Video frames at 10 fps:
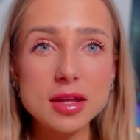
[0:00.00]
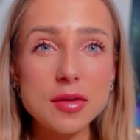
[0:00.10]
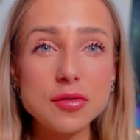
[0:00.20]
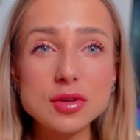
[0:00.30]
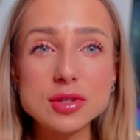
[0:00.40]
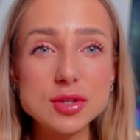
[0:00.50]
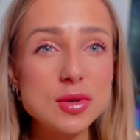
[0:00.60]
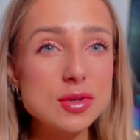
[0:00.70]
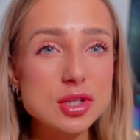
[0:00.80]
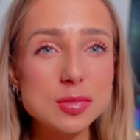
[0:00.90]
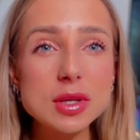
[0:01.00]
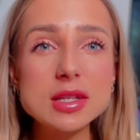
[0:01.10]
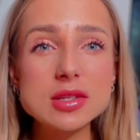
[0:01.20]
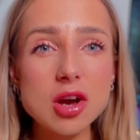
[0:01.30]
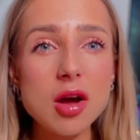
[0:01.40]
If you do, just
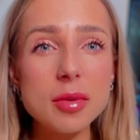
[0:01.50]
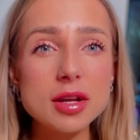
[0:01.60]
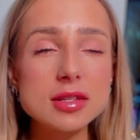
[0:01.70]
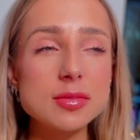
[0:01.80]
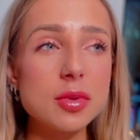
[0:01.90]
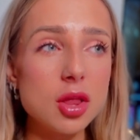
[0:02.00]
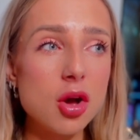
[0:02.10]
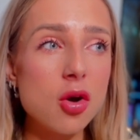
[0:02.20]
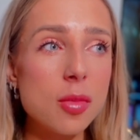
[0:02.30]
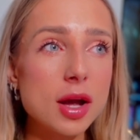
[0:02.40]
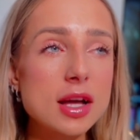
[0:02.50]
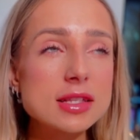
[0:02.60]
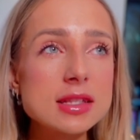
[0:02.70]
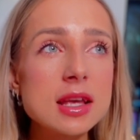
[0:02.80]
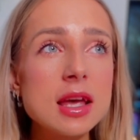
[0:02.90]
please comment below,
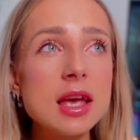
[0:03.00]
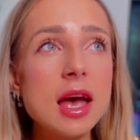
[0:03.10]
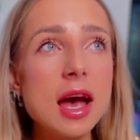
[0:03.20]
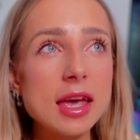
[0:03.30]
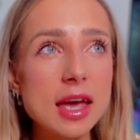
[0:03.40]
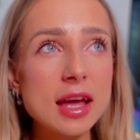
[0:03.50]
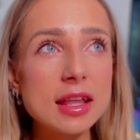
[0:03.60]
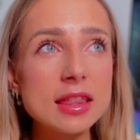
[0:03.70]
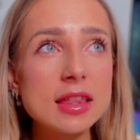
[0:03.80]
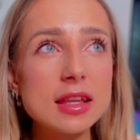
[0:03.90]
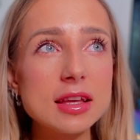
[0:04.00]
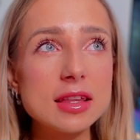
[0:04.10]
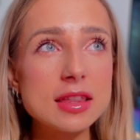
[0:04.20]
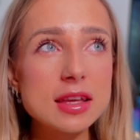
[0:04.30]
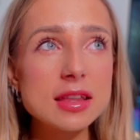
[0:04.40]
because again,
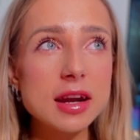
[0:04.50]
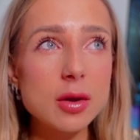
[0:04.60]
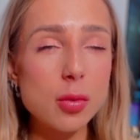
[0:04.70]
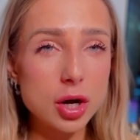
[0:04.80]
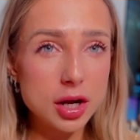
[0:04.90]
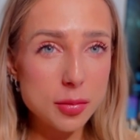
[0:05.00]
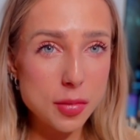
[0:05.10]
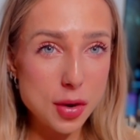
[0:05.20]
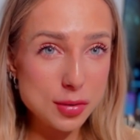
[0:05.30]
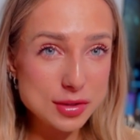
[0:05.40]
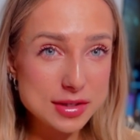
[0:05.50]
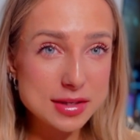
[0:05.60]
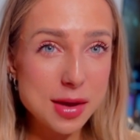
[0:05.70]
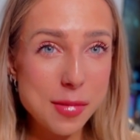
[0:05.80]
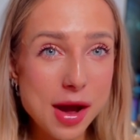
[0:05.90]
the thing that I worry most
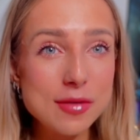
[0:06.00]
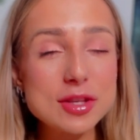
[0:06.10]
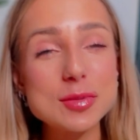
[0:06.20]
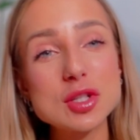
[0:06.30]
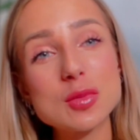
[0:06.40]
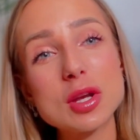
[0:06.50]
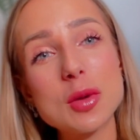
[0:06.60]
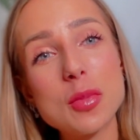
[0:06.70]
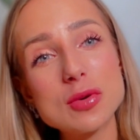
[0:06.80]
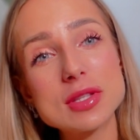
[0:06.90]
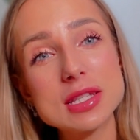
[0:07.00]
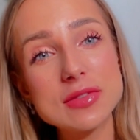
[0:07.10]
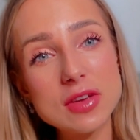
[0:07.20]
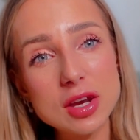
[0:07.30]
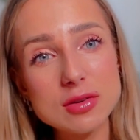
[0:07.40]
about, especially when I post these
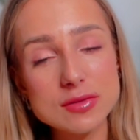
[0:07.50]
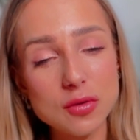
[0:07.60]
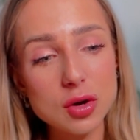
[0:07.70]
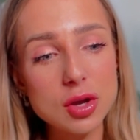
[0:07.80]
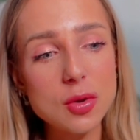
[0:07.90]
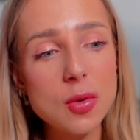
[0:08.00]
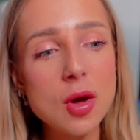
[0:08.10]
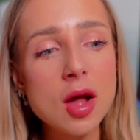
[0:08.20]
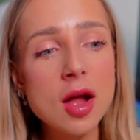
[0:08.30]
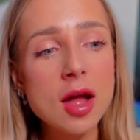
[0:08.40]
videos for you,